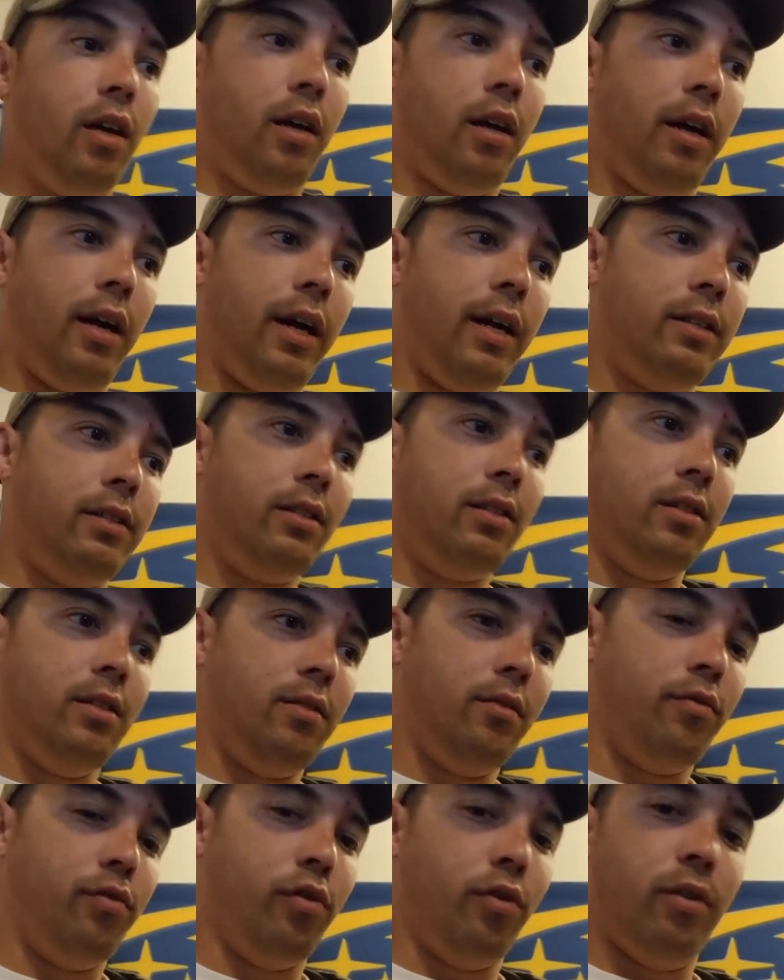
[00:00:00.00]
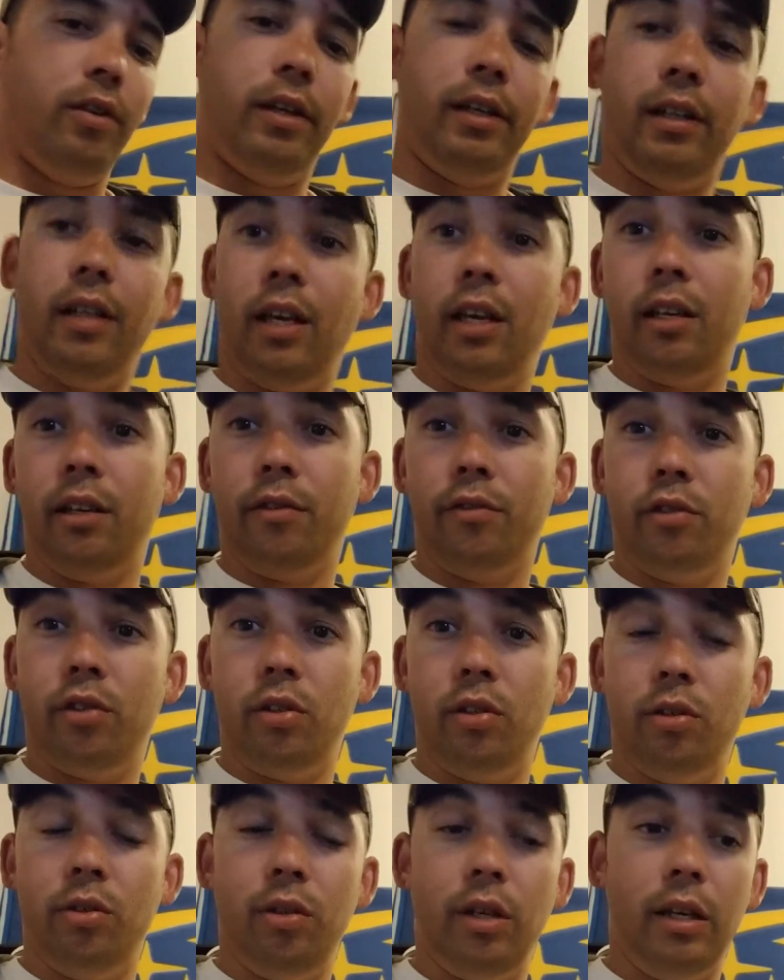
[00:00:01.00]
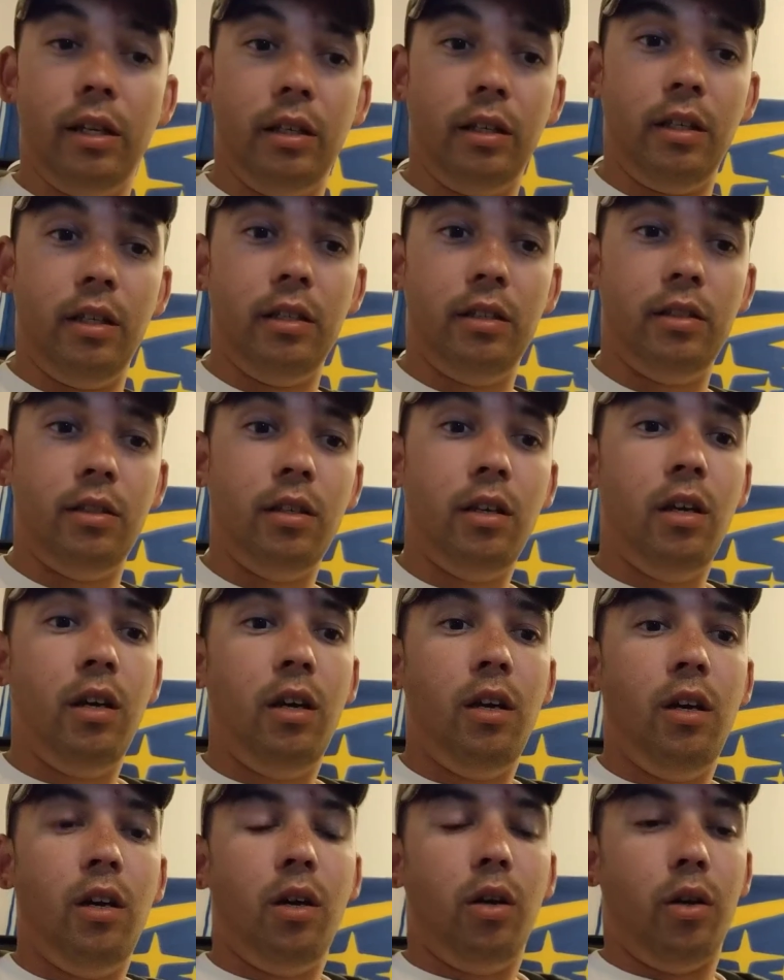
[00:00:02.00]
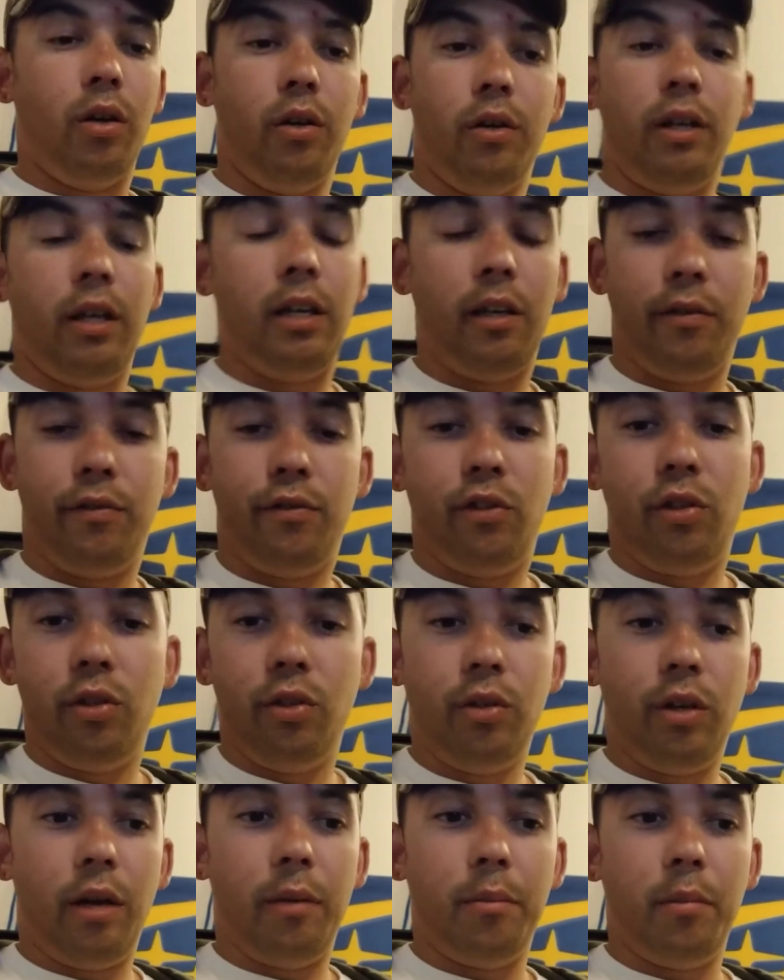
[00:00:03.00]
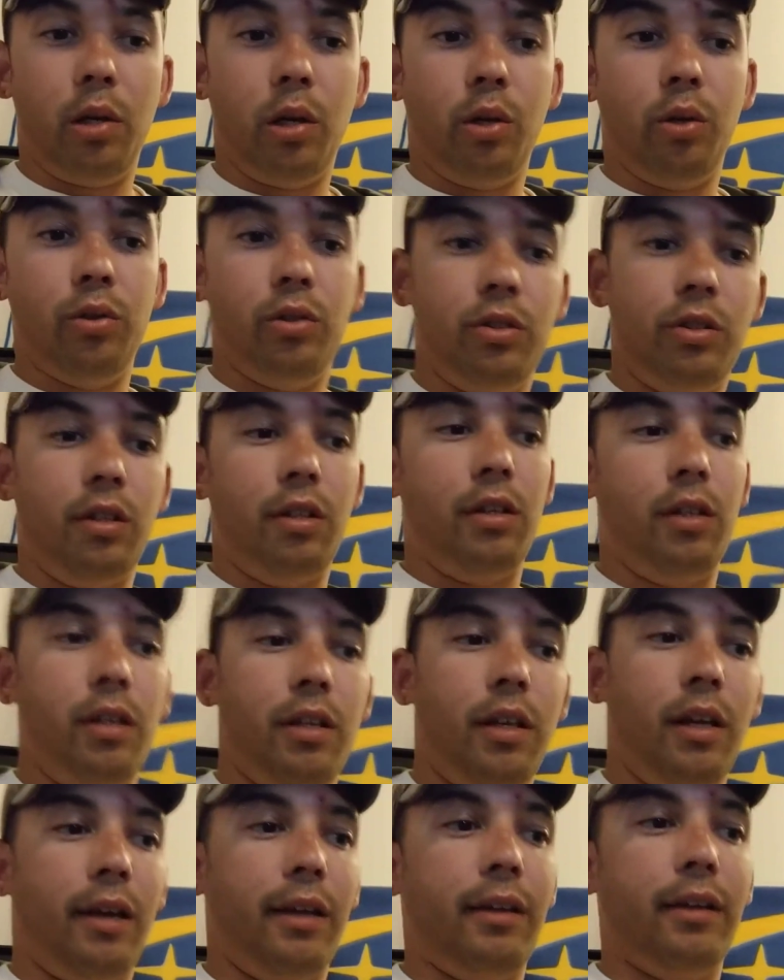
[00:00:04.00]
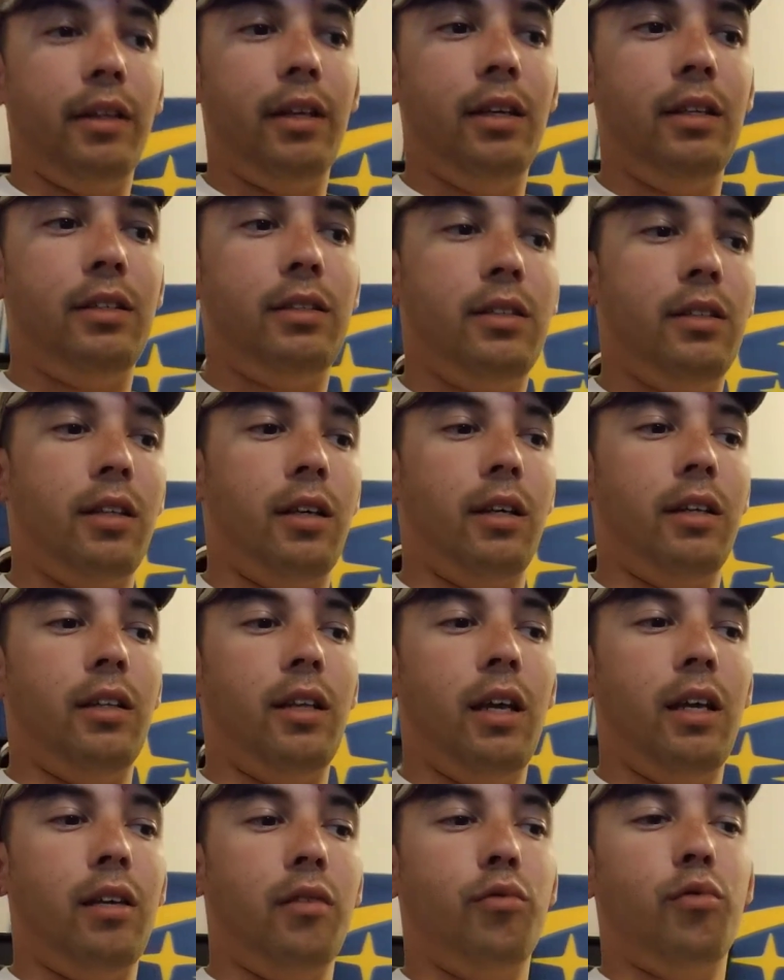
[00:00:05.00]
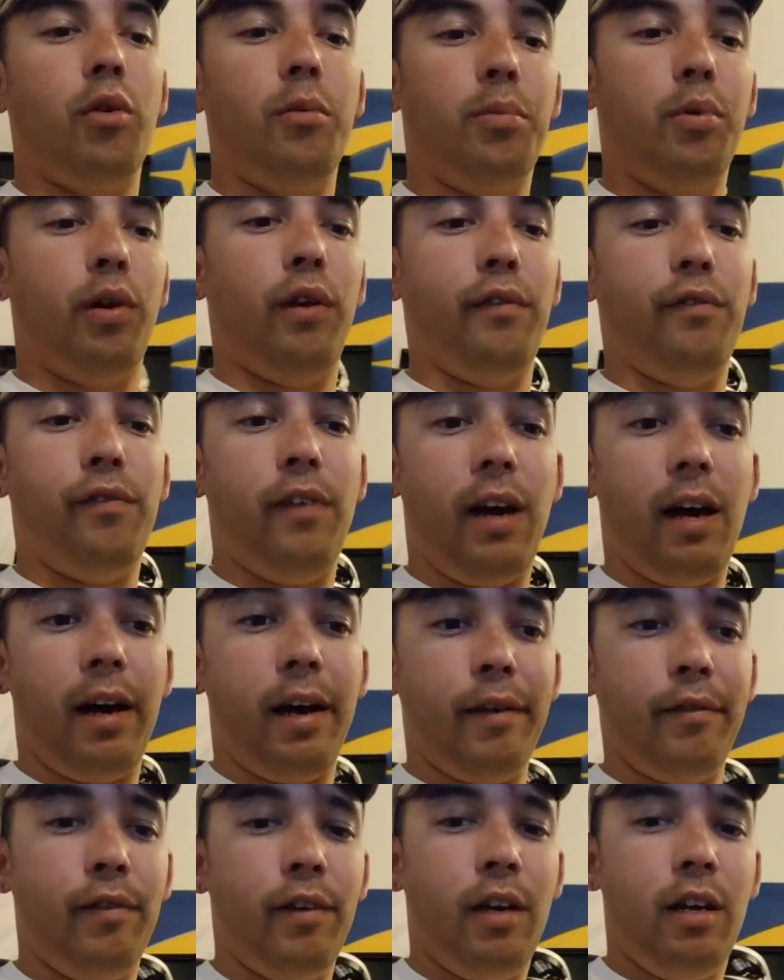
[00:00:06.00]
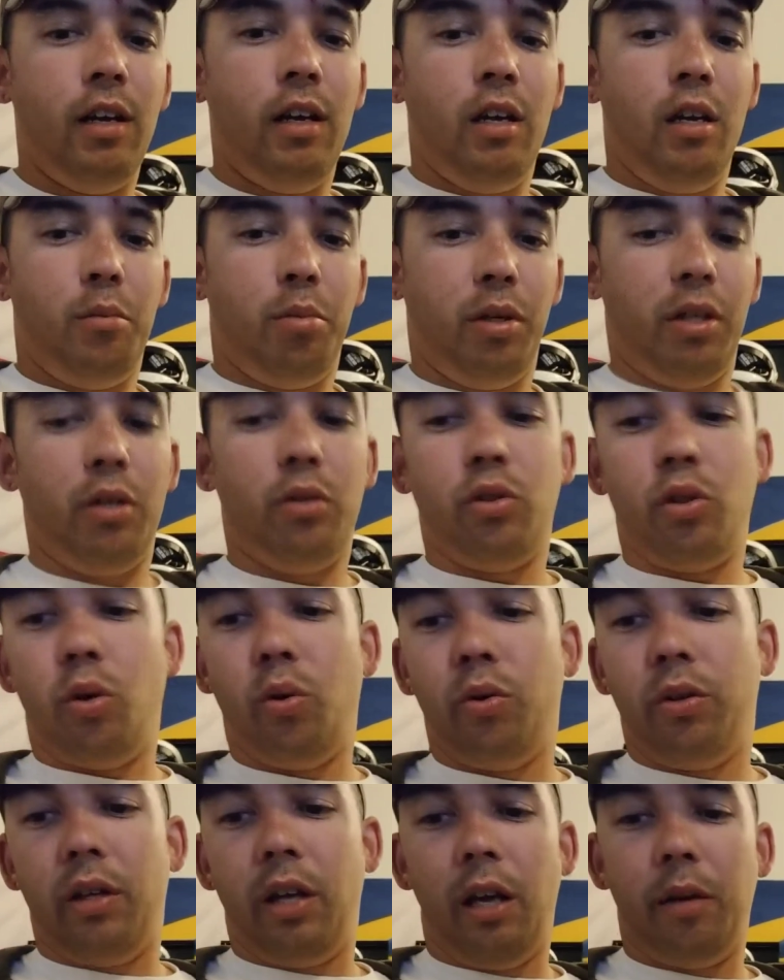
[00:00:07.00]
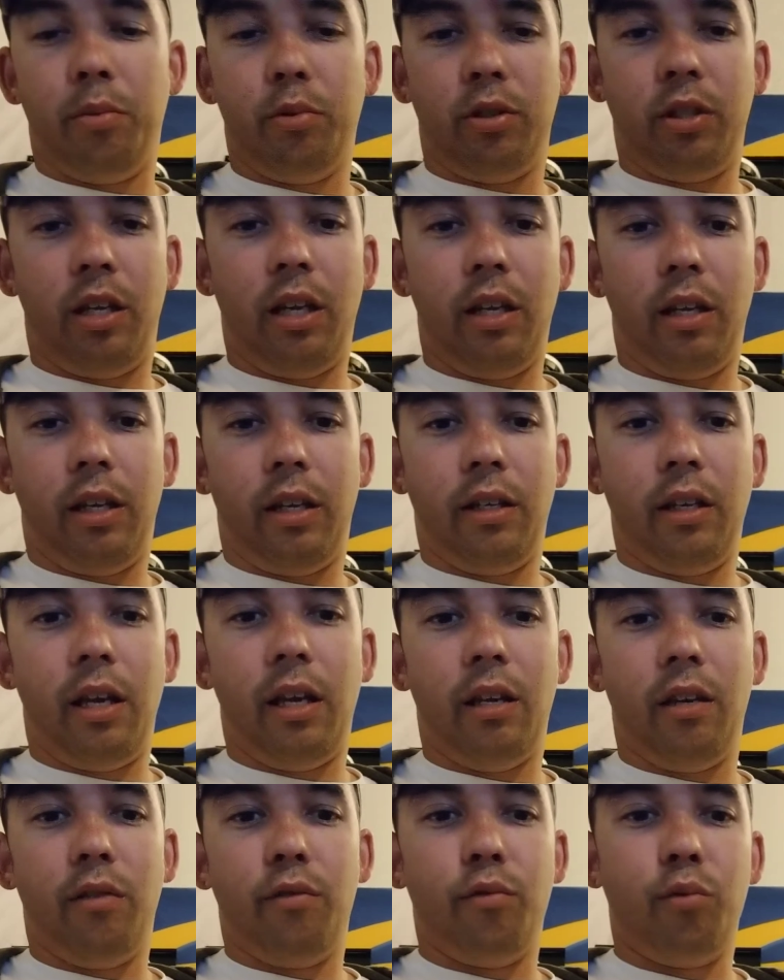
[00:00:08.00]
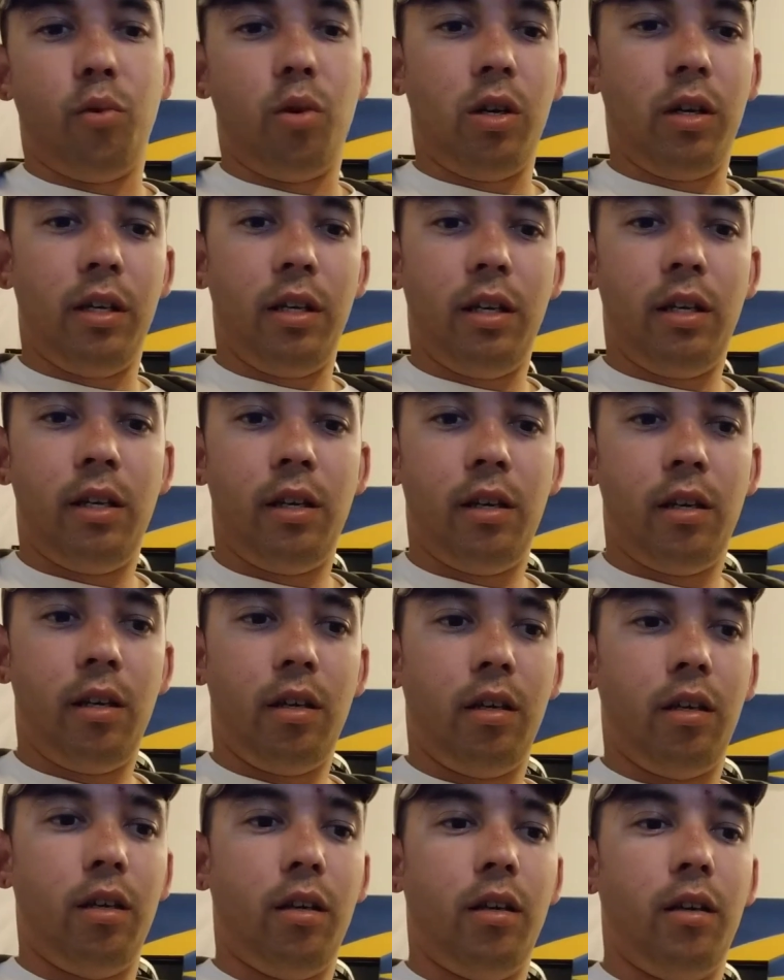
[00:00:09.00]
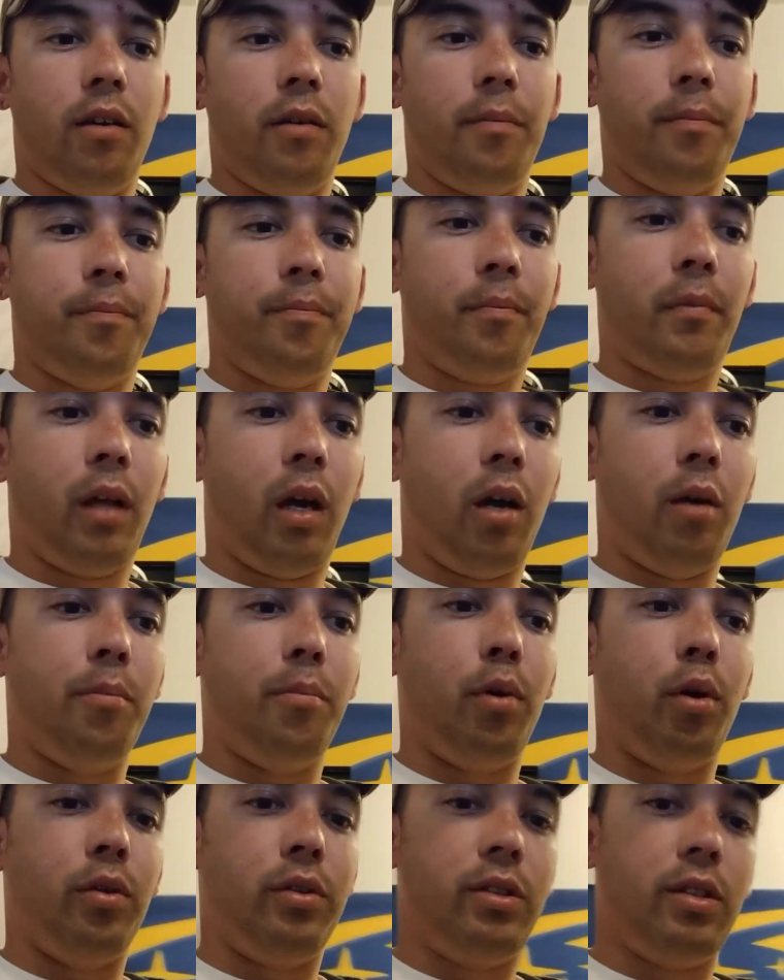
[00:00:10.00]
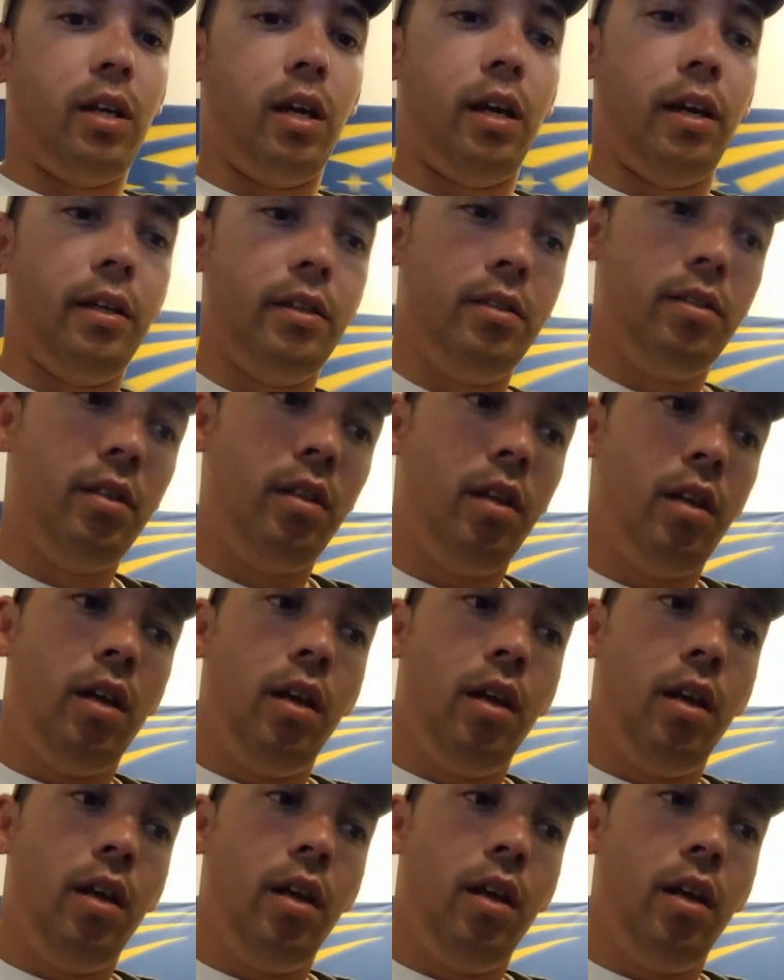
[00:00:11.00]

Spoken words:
I asked for like negative 2 at least, or negative 2 at most, and then at least like negative 1.5, but he was only able to get like negative 1 on both sides.